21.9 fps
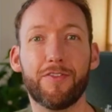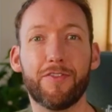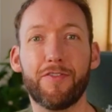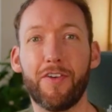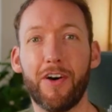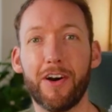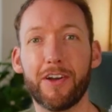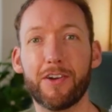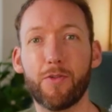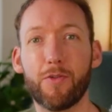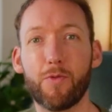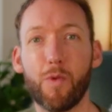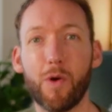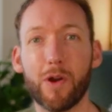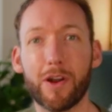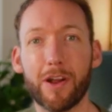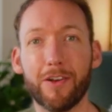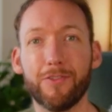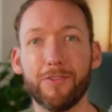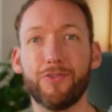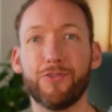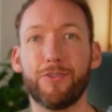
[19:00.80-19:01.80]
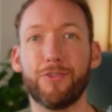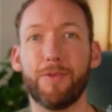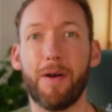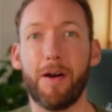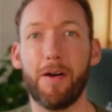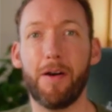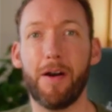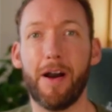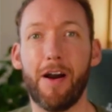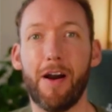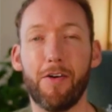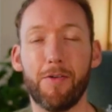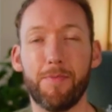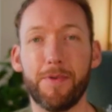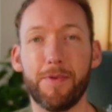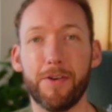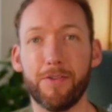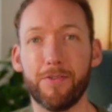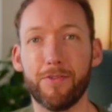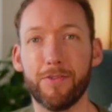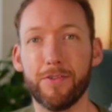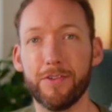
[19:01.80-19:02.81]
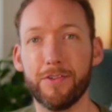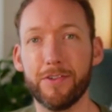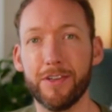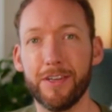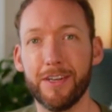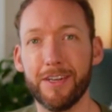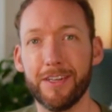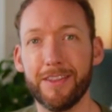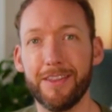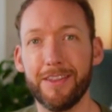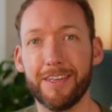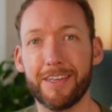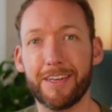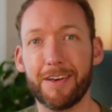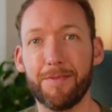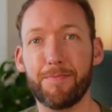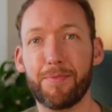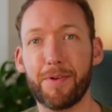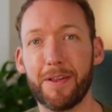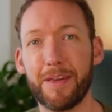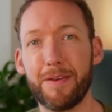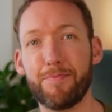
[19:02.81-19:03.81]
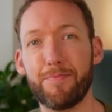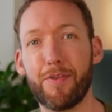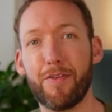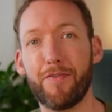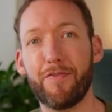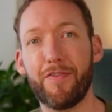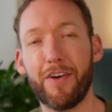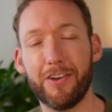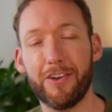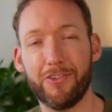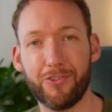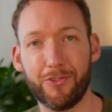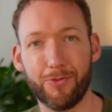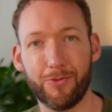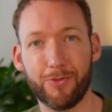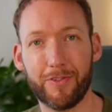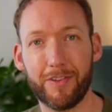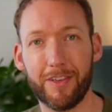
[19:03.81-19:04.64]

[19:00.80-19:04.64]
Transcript: the final 100 hour build the complete professional